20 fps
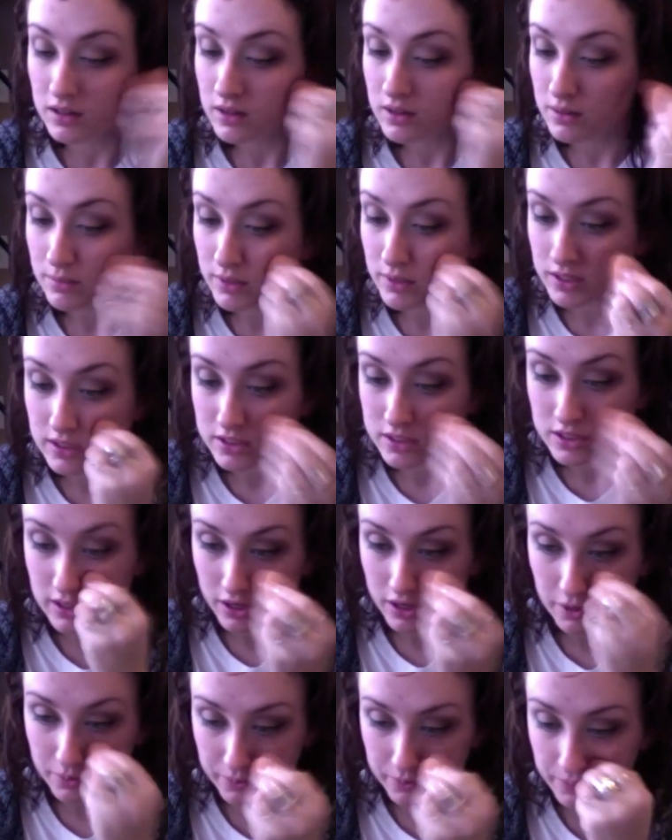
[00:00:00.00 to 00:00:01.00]
Because, you
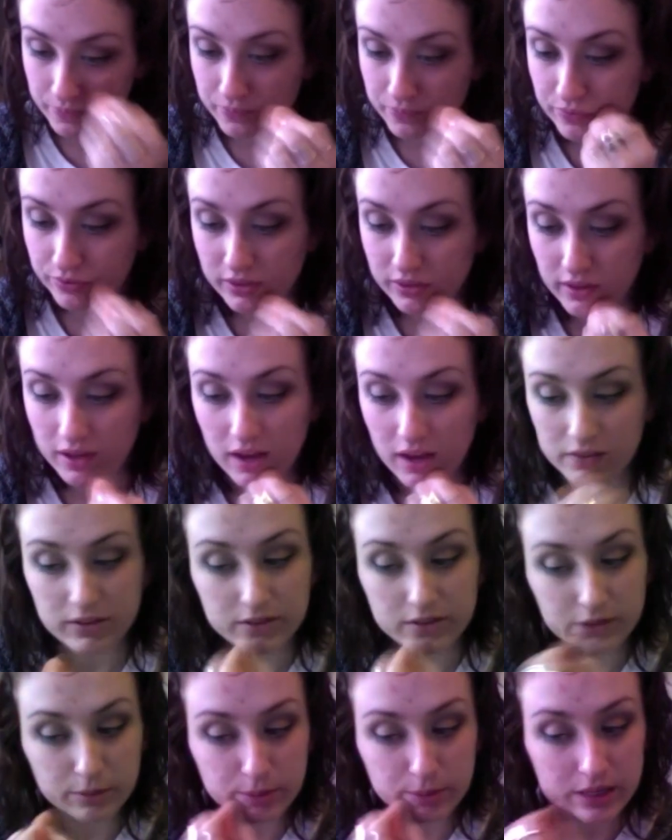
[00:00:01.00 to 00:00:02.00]
know, heaven
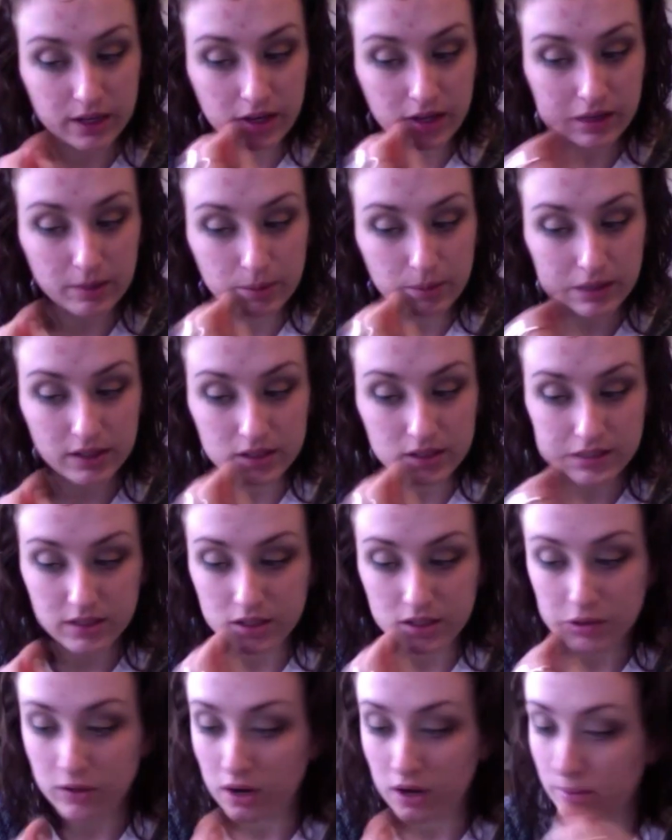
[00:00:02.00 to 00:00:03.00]
forbid anybody see
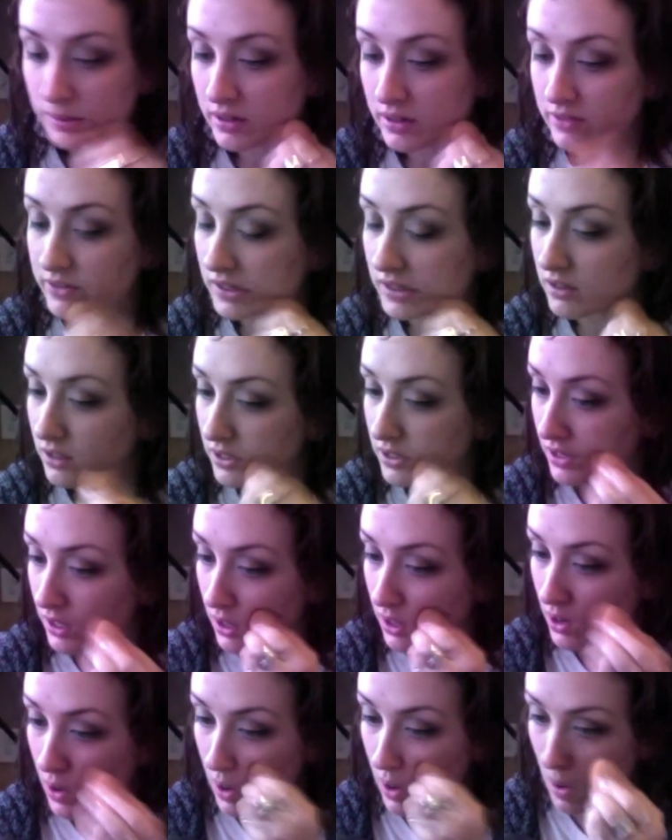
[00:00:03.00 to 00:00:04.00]
you not perfect
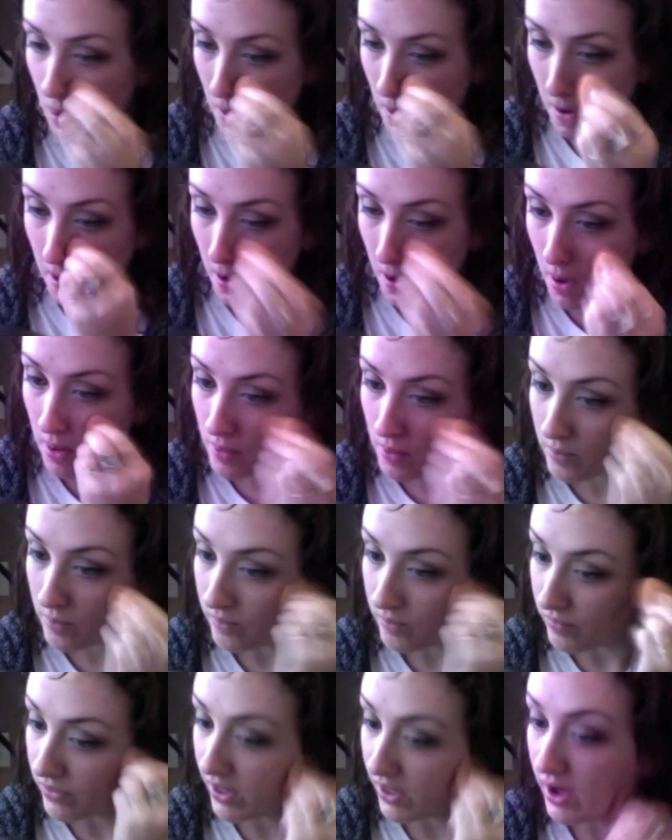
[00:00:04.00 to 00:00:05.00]
looking.
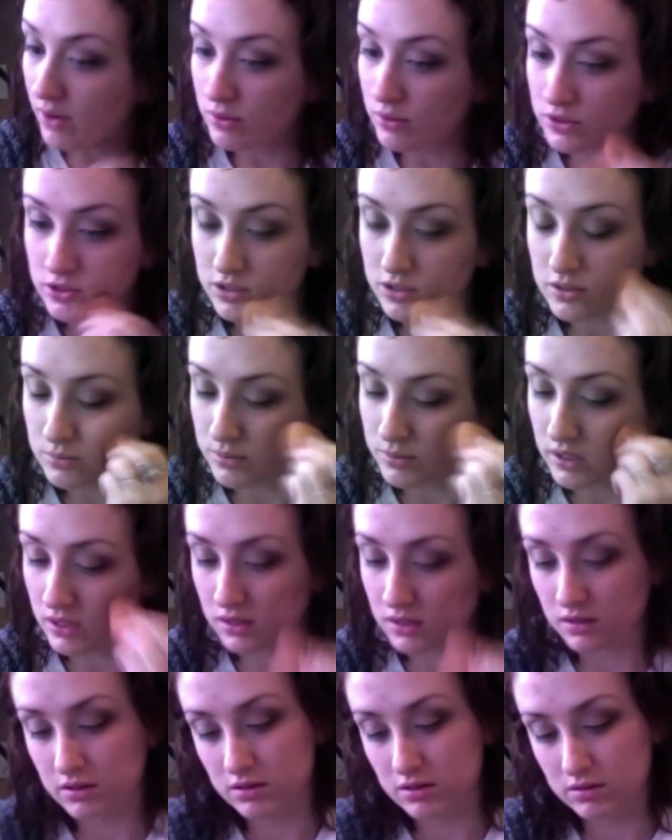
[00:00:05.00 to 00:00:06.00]
That would just be
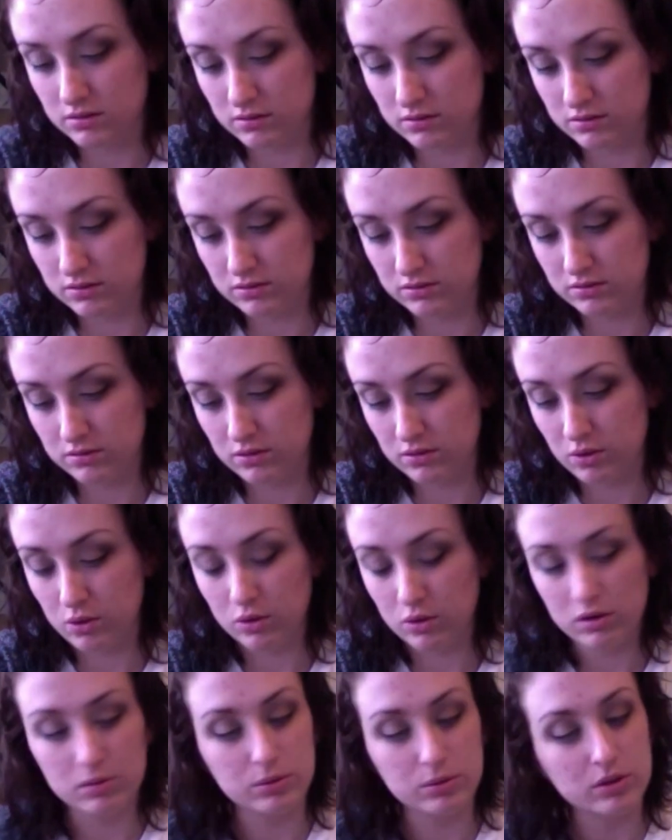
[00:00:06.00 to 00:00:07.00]

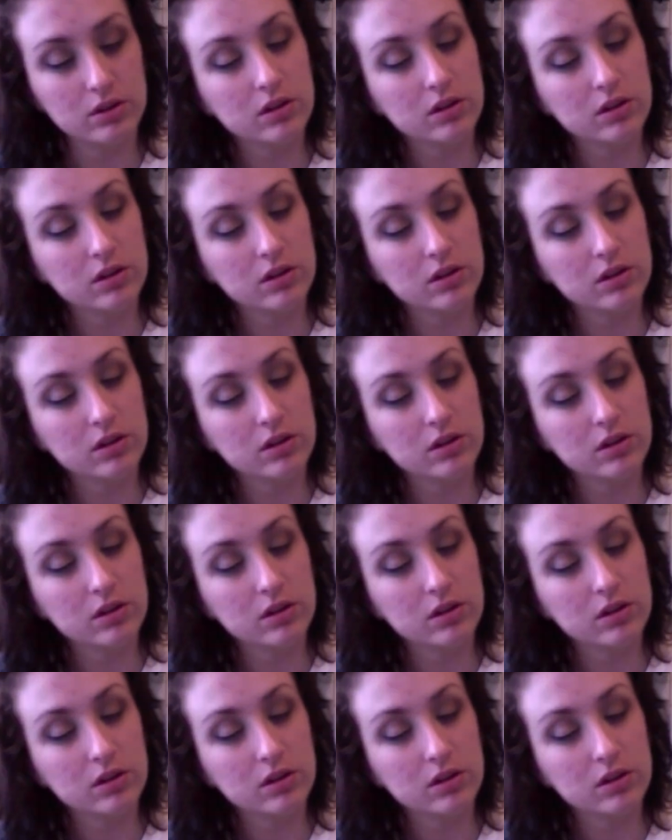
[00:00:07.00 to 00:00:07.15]
horrible.